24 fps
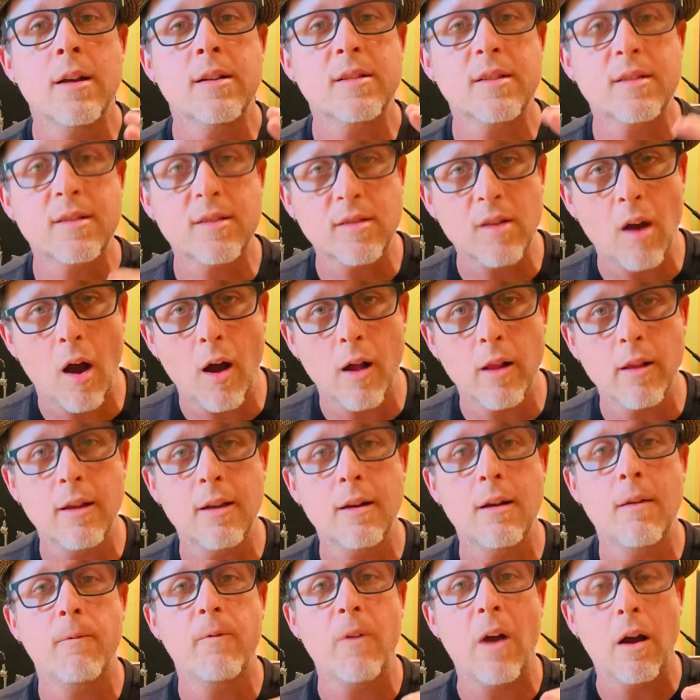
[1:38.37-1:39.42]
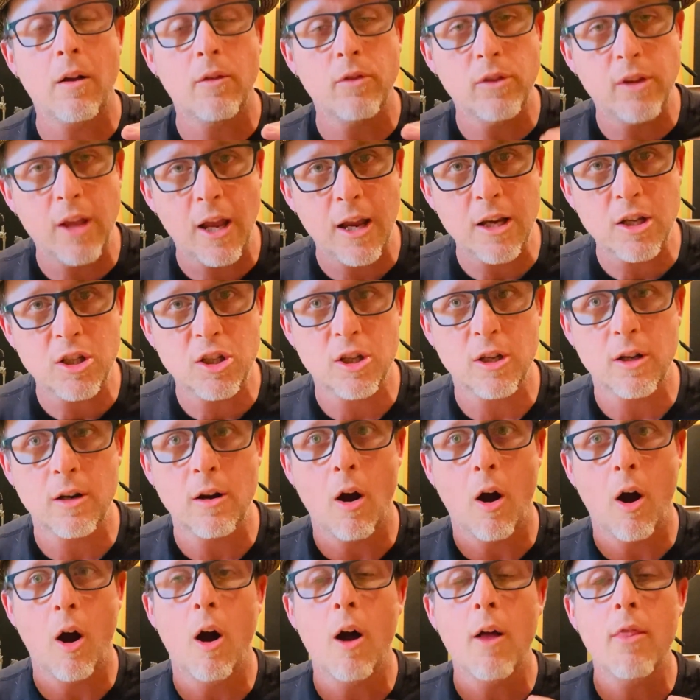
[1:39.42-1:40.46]
solid foundation
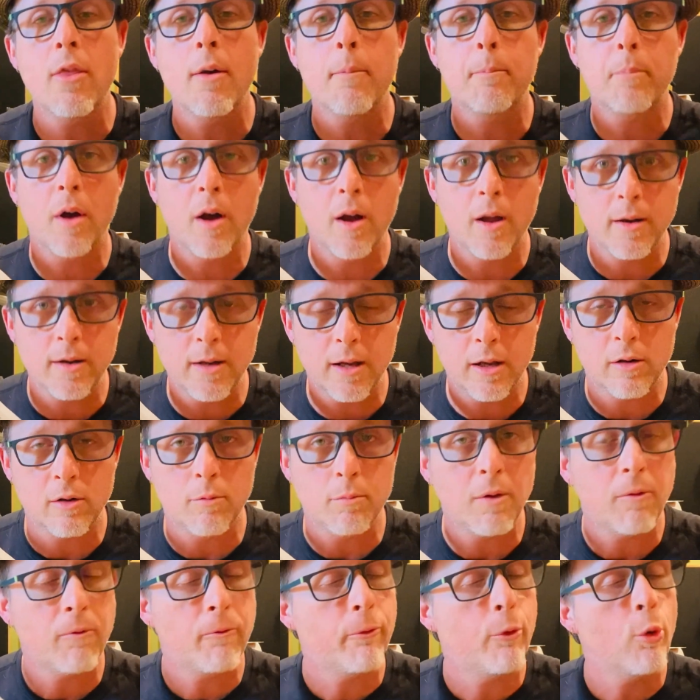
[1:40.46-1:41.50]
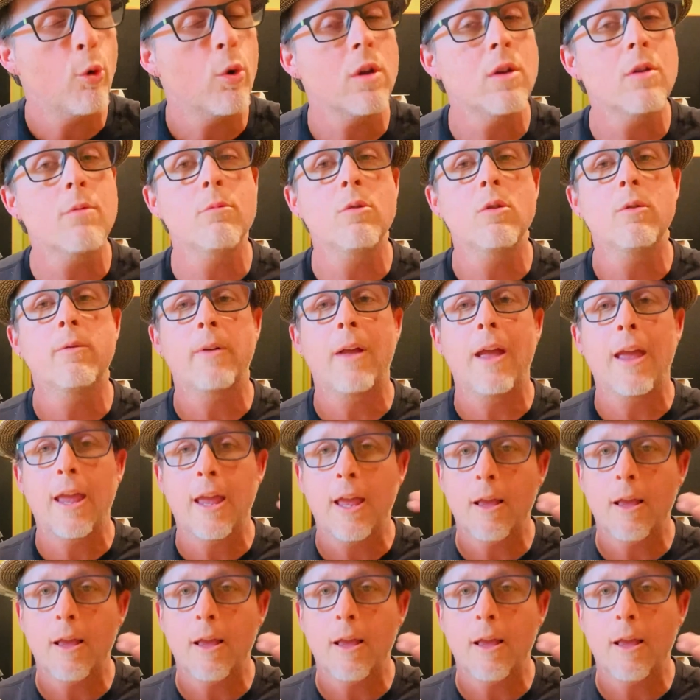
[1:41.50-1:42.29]
on the pandeiro before you move